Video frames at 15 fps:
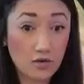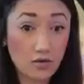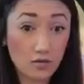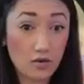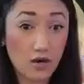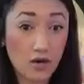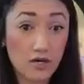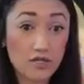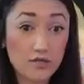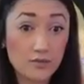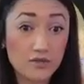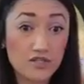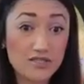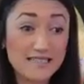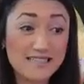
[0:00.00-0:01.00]
Kumpars,
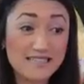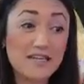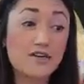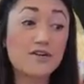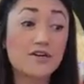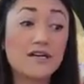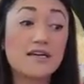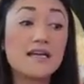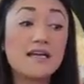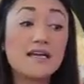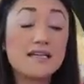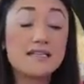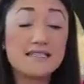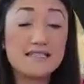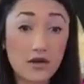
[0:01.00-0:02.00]
which is a sacred
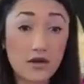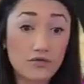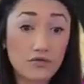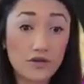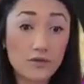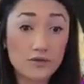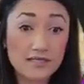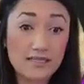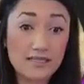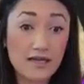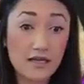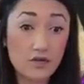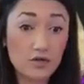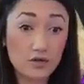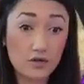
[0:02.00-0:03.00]
sound frequency
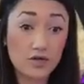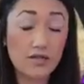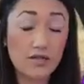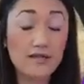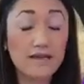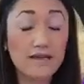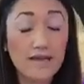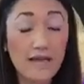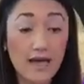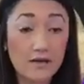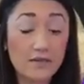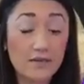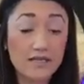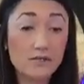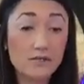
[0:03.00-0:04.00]
that you learn in the
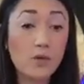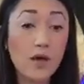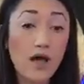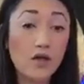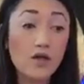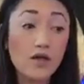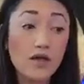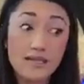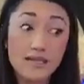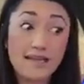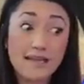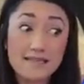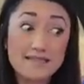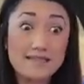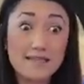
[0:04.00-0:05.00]
academy as well. That
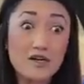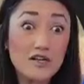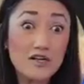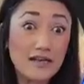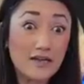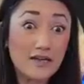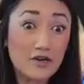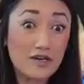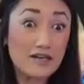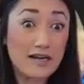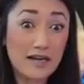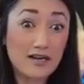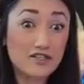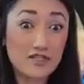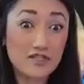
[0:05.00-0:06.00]
is literally like your
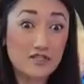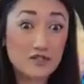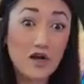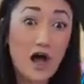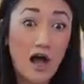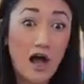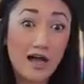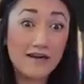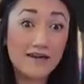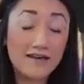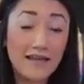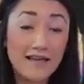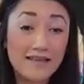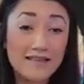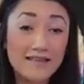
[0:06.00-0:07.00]
connection to God.
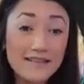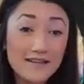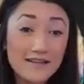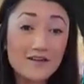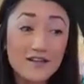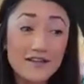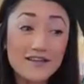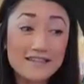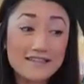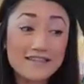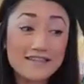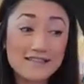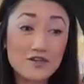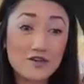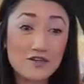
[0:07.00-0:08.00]
Like literally, this
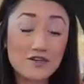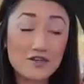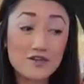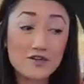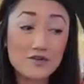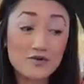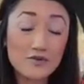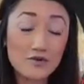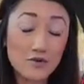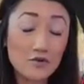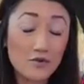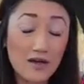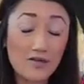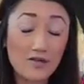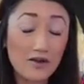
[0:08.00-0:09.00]
is your,
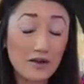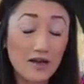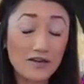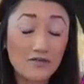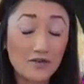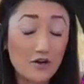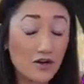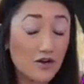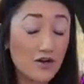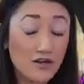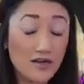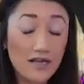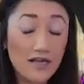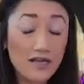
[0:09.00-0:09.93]
you have a lot of hurt